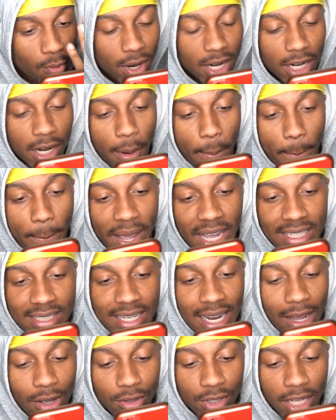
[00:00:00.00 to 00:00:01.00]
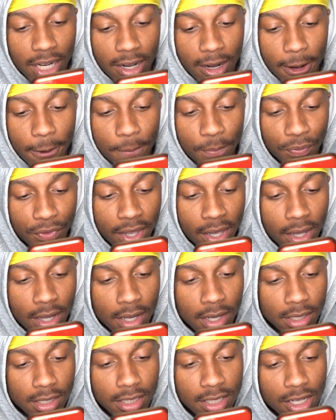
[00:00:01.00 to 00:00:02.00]
One of the best out there.
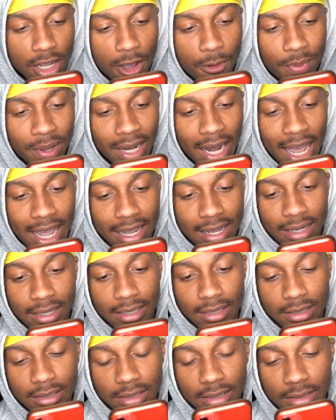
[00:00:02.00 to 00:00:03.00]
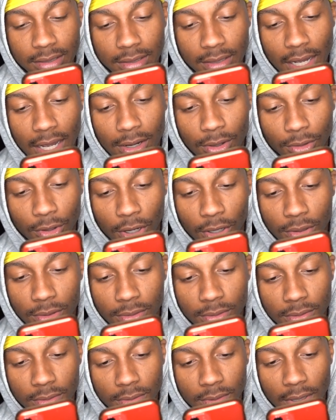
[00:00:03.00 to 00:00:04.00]
This could be like a, I don't
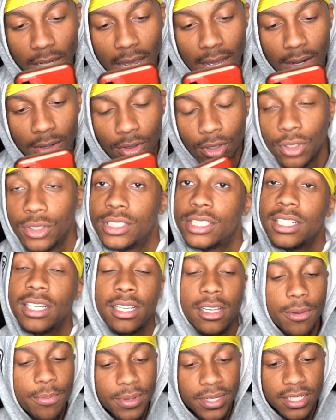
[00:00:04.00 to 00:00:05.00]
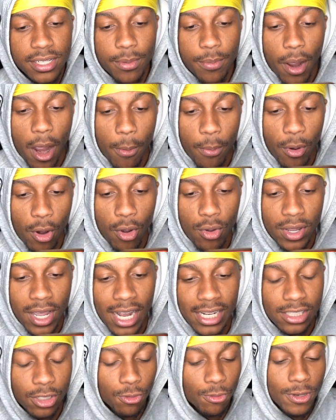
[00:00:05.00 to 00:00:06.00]
know, it could be semi-pro. We
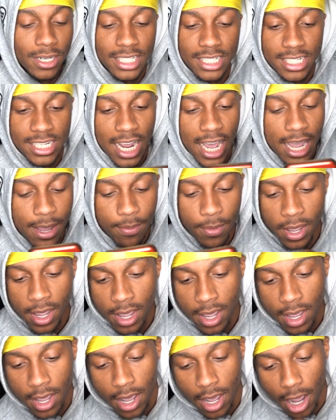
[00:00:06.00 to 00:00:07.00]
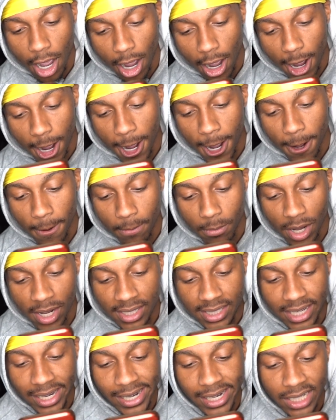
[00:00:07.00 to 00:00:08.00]
got your wrist tape,
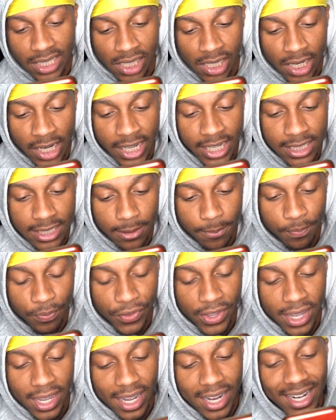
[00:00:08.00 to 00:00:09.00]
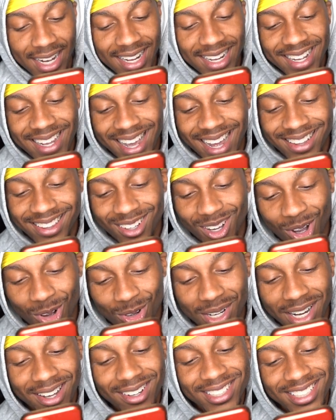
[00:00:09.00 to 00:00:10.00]
Adidas cleats, and then you got the
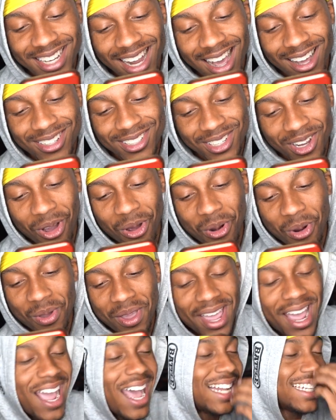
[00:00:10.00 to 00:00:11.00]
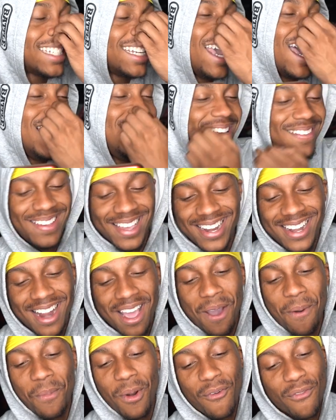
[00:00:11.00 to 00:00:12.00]
Odell socks on. Okay, I see how you get
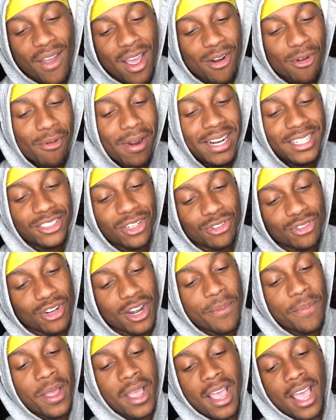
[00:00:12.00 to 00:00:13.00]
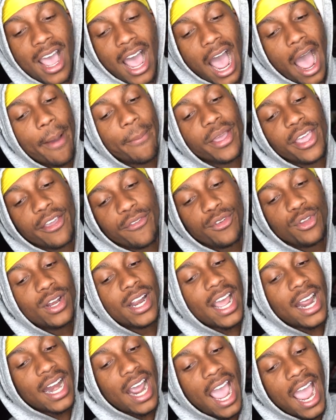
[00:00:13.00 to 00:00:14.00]
down, bro. If I had a Rachel drip, I'm going to give
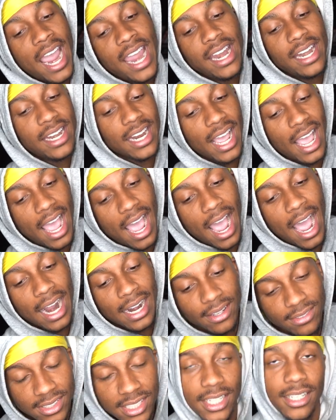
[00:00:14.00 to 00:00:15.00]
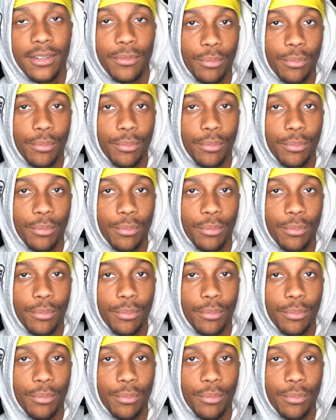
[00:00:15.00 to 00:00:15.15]
you that 8 out of 10,